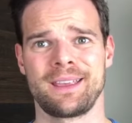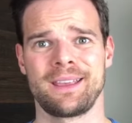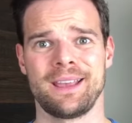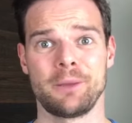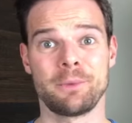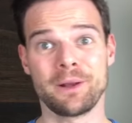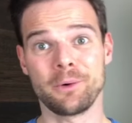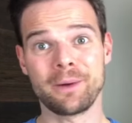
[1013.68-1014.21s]

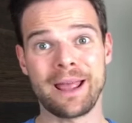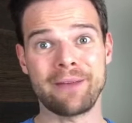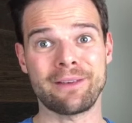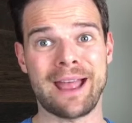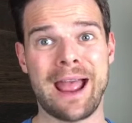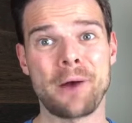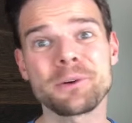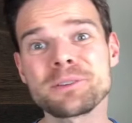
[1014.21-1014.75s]
and we don't have a
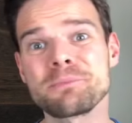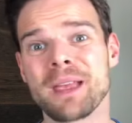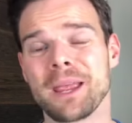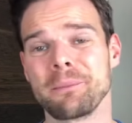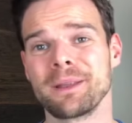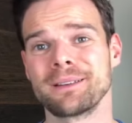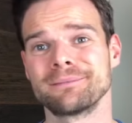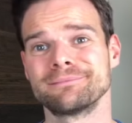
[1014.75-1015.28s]
house
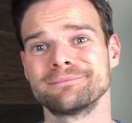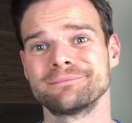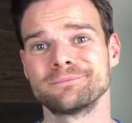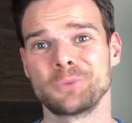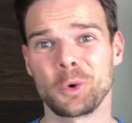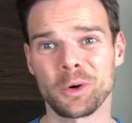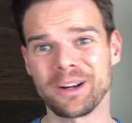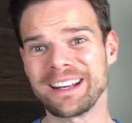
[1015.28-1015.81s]
payment
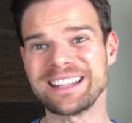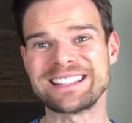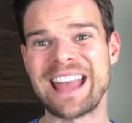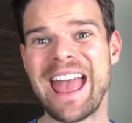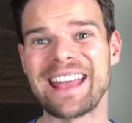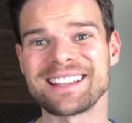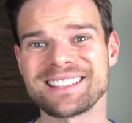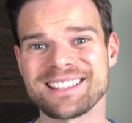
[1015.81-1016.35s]
or any
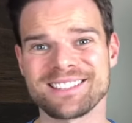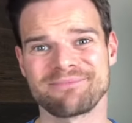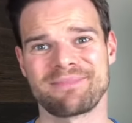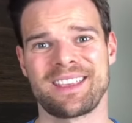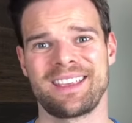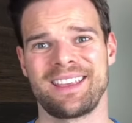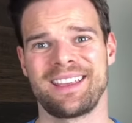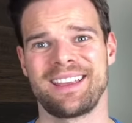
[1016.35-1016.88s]
debts.
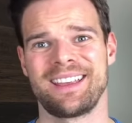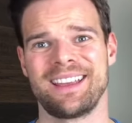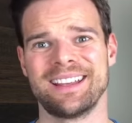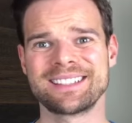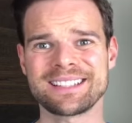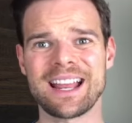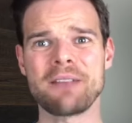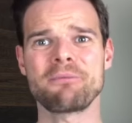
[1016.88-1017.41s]

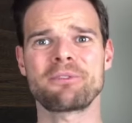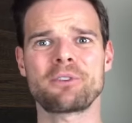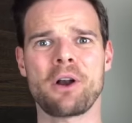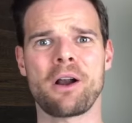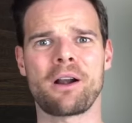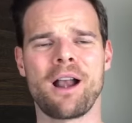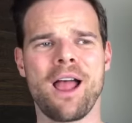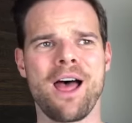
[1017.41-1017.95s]
It's time for
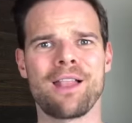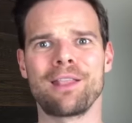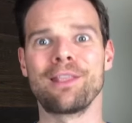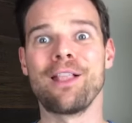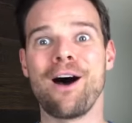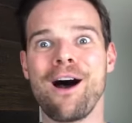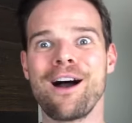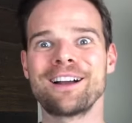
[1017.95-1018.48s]
our
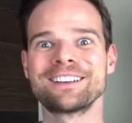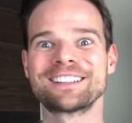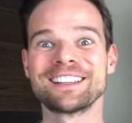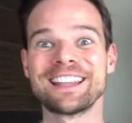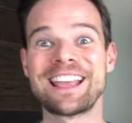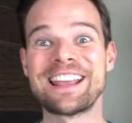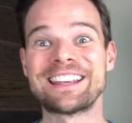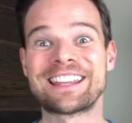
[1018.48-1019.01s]

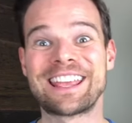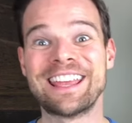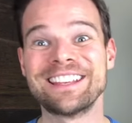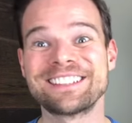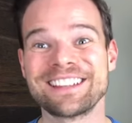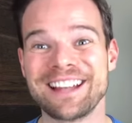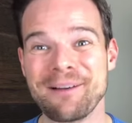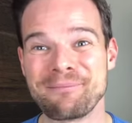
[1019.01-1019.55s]
long-delayed
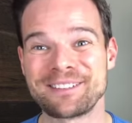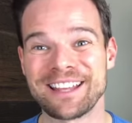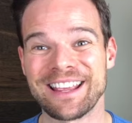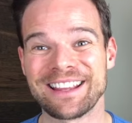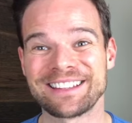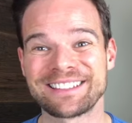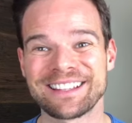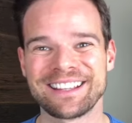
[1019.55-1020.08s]
kitchen
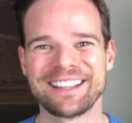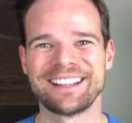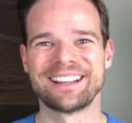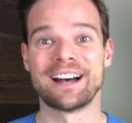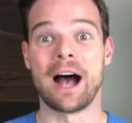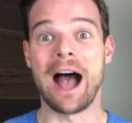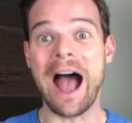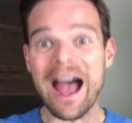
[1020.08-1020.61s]
update,
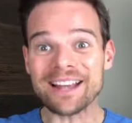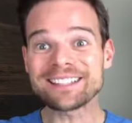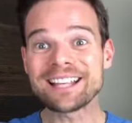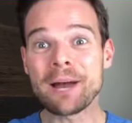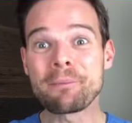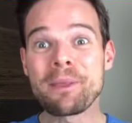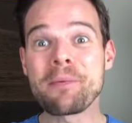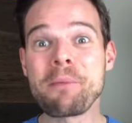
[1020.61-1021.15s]
a hot
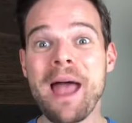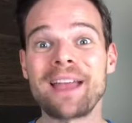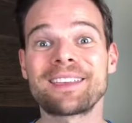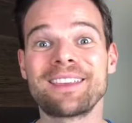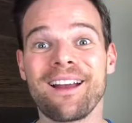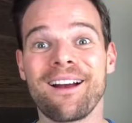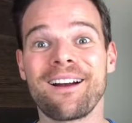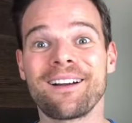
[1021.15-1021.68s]
tub in the
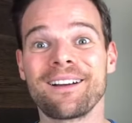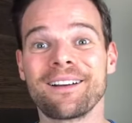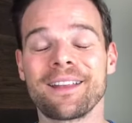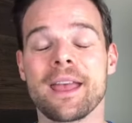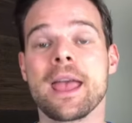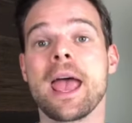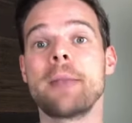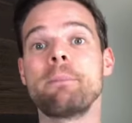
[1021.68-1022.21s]
backyard,
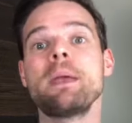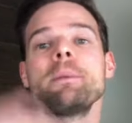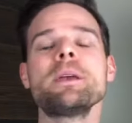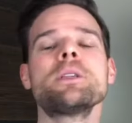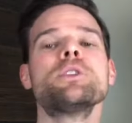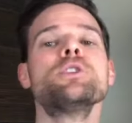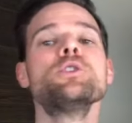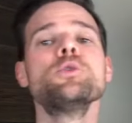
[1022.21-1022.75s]
and maybe
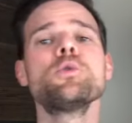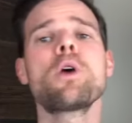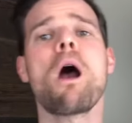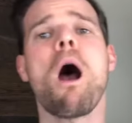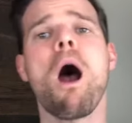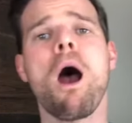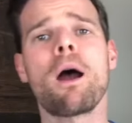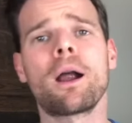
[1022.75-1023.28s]
a new
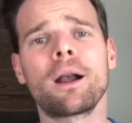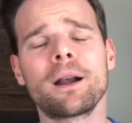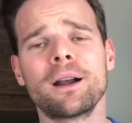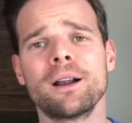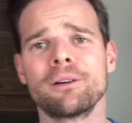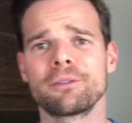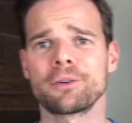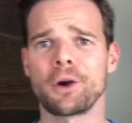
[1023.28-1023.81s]
car
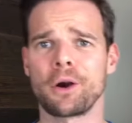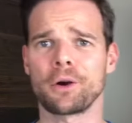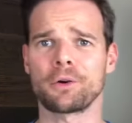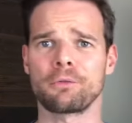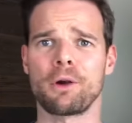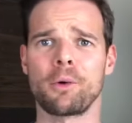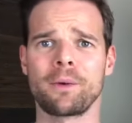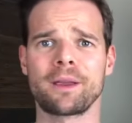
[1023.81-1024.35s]
for our
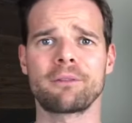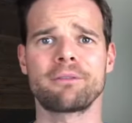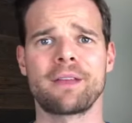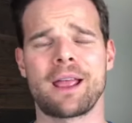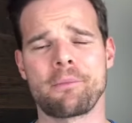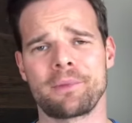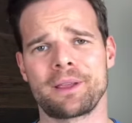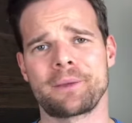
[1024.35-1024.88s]
growing
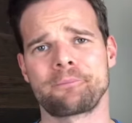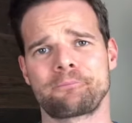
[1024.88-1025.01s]
family.